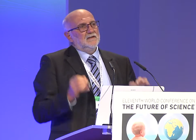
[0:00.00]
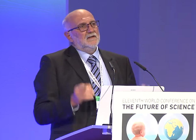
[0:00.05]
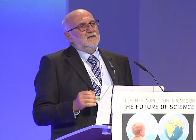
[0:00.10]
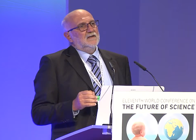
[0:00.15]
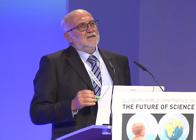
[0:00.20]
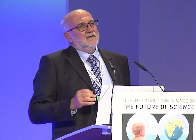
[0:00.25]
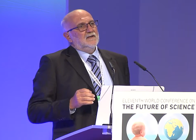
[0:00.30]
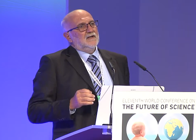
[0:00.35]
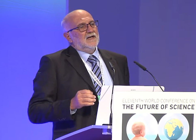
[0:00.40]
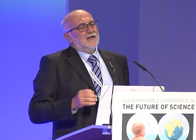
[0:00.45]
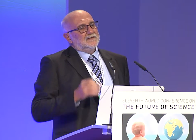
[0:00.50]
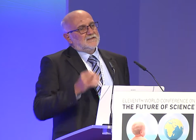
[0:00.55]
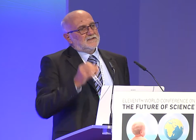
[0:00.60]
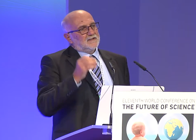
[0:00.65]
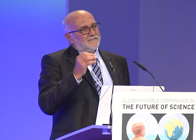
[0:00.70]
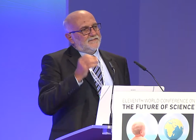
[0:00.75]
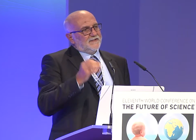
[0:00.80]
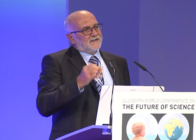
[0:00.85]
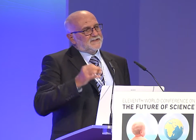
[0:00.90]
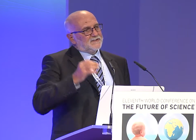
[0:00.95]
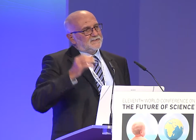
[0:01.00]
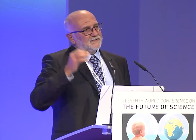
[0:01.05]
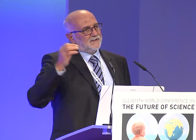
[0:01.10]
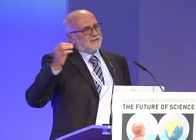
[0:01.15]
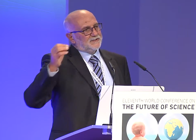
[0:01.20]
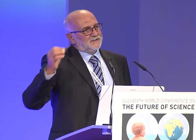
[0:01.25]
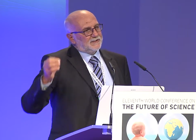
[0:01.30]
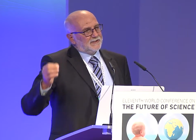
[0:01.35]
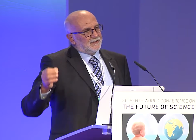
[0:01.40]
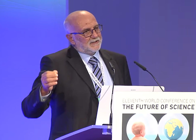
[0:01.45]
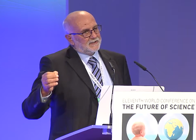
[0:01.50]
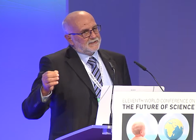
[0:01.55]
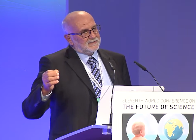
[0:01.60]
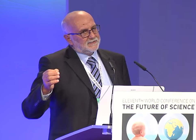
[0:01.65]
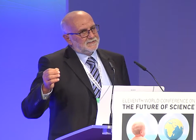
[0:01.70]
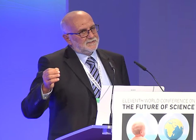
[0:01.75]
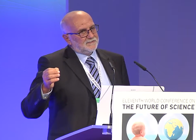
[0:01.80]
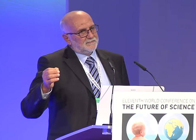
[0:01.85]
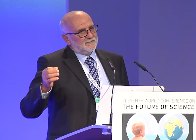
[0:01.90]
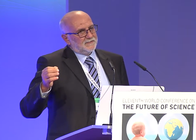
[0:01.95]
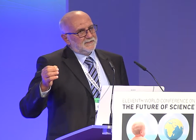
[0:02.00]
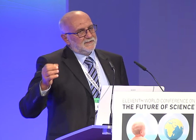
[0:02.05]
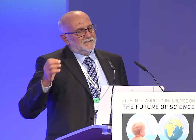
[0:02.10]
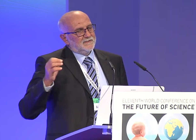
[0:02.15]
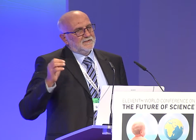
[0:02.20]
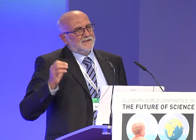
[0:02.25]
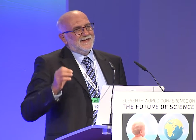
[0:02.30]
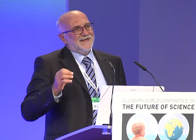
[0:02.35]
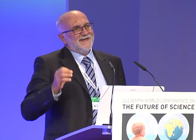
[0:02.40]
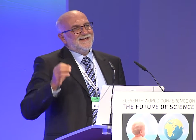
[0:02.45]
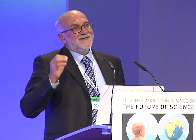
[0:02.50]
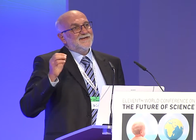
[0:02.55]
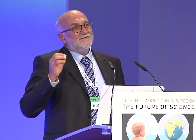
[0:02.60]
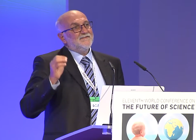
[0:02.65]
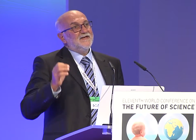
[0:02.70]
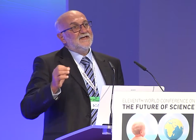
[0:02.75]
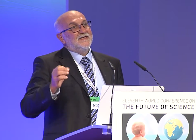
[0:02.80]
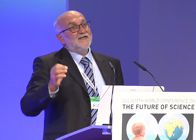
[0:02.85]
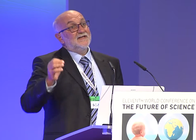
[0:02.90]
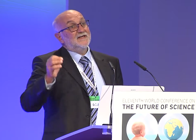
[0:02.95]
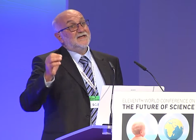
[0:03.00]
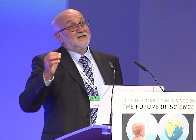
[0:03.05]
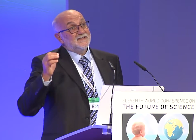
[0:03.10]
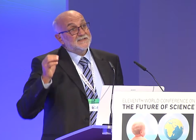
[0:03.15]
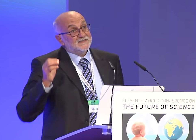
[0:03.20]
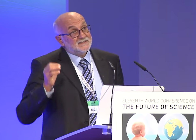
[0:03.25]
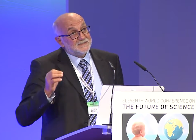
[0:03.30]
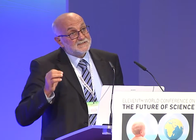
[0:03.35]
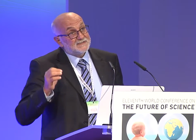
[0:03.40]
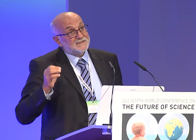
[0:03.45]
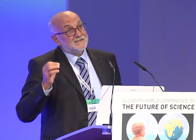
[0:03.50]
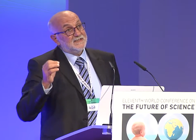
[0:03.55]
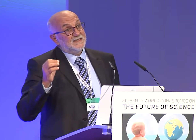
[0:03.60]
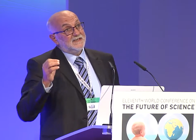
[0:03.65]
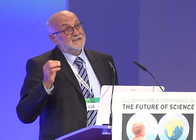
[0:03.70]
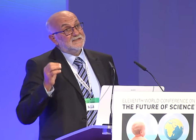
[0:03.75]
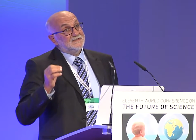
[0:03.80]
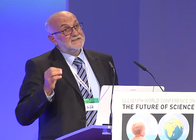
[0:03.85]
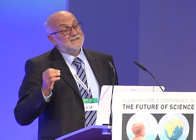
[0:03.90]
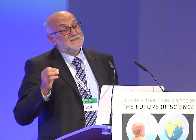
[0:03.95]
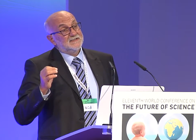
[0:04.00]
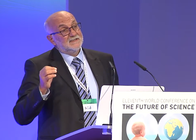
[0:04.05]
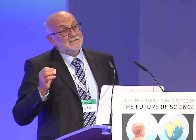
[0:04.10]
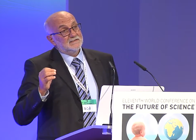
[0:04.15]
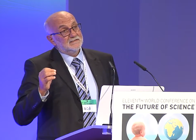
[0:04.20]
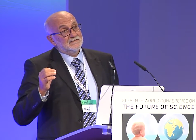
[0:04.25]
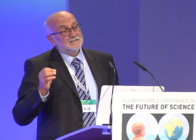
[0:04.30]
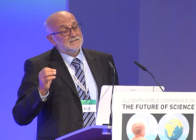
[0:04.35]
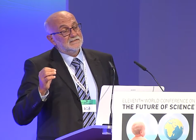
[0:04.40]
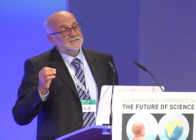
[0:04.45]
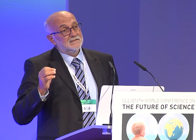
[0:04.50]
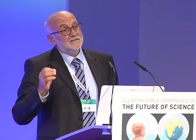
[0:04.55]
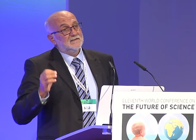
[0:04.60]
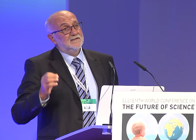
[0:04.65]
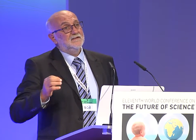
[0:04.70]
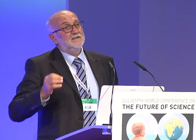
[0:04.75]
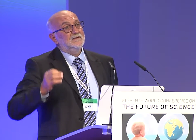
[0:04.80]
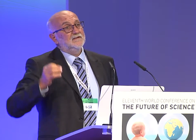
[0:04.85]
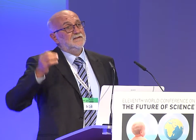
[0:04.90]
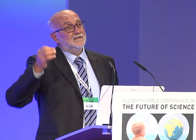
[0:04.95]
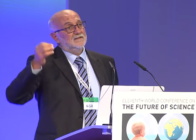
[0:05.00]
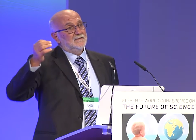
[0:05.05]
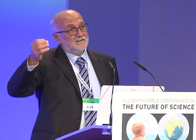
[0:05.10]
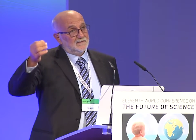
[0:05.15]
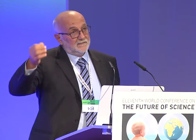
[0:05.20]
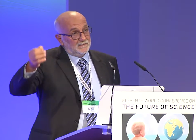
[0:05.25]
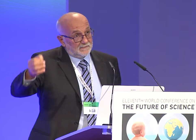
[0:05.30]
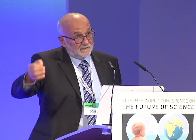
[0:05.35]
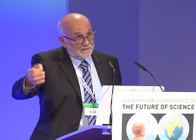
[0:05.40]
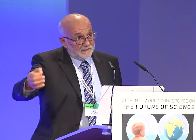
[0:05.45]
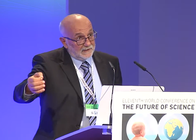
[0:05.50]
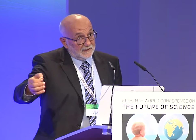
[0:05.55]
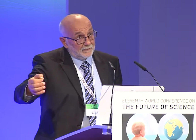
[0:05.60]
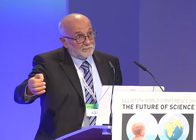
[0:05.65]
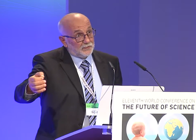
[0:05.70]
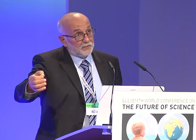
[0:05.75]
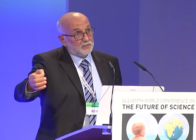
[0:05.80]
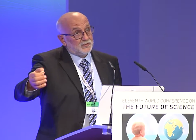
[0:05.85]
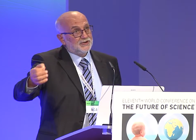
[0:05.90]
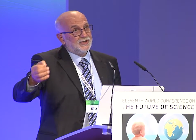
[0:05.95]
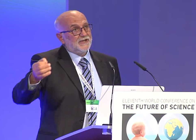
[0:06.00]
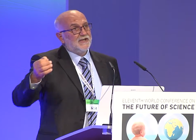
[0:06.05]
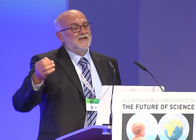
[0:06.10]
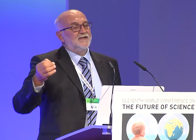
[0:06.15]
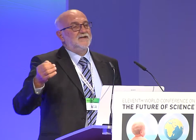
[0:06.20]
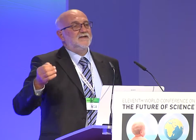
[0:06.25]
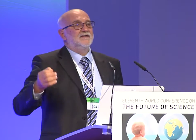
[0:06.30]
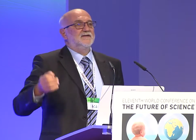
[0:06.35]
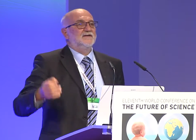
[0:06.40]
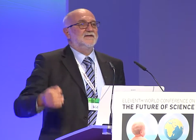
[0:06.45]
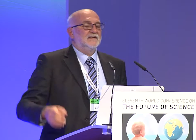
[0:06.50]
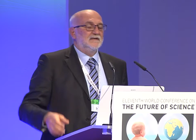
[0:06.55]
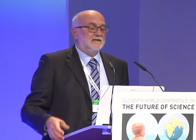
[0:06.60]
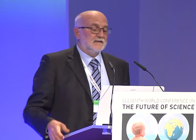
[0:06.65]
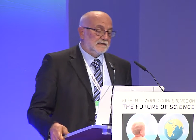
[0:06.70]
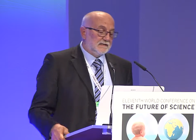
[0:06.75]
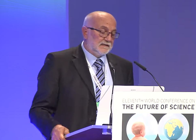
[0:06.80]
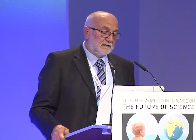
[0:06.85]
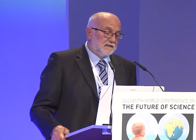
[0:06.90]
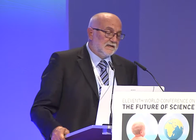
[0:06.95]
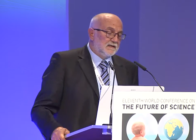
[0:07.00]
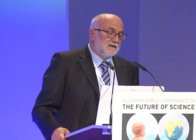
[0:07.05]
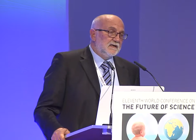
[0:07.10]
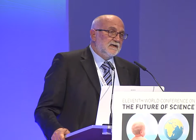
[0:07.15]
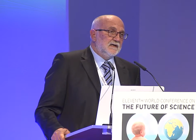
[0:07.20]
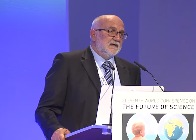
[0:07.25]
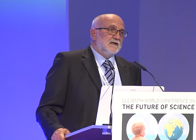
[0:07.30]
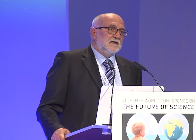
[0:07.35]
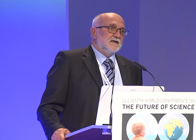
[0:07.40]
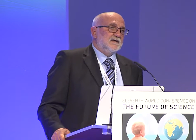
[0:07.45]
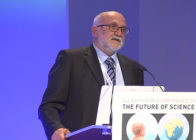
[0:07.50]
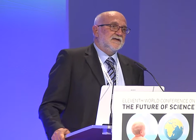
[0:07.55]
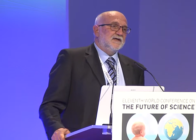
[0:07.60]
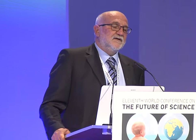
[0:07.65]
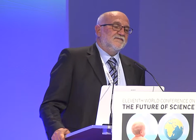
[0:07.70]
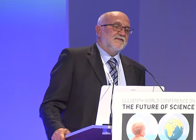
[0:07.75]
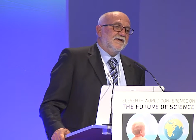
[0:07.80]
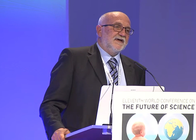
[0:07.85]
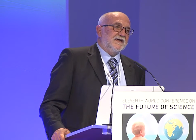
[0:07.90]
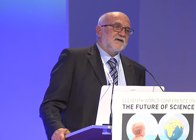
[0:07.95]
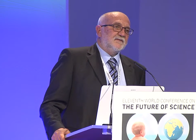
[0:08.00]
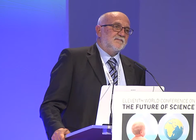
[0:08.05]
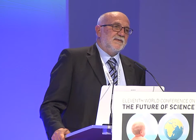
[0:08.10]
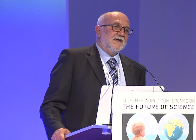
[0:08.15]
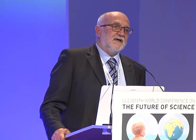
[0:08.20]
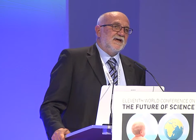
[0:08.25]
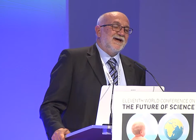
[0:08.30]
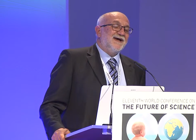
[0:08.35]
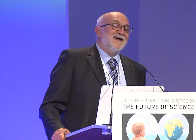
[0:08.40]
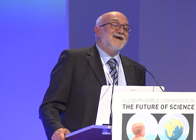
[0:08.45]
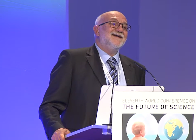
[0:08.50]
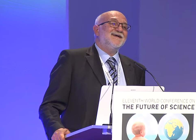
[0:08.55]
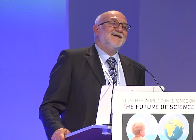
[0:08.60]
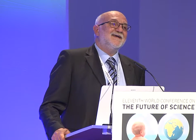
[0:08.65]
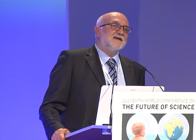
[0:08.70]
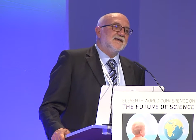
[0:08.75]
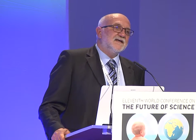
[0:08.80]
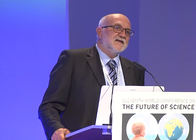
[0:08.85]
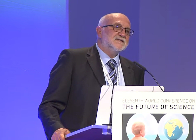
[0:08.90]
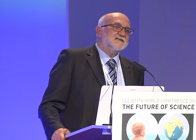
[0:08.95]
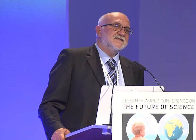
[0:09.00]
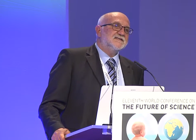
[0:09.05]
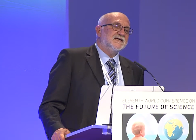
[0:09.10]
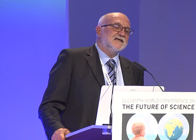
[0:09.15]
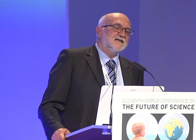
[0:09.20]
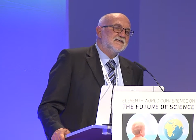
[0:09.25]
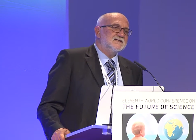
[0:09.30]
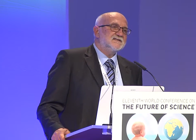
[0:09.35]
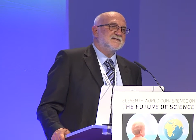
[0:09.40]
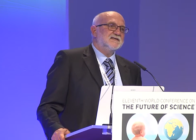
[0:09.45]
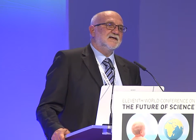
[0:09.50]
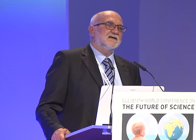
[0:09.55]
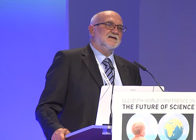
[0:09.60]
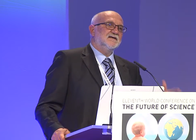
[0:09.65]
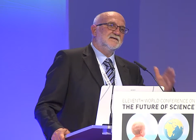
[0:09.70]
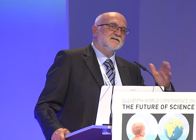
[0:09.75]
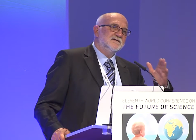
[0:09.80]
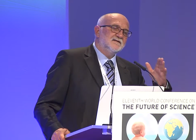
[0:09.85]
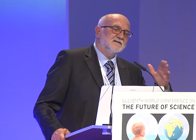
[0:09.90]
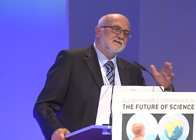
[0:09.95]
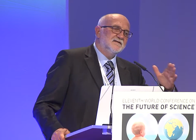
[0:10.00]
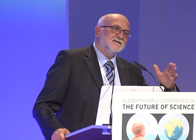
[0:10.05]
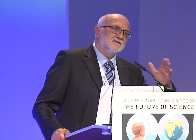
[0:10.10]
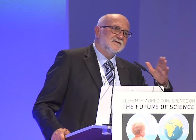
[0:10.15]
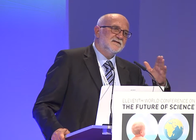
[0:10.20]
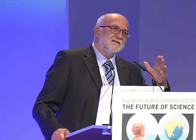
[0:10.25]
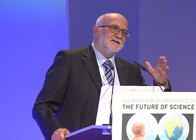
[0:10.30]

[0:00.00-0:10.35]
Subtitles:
transfer of these small RNA down to the future generations and to detect resistance in the offspring,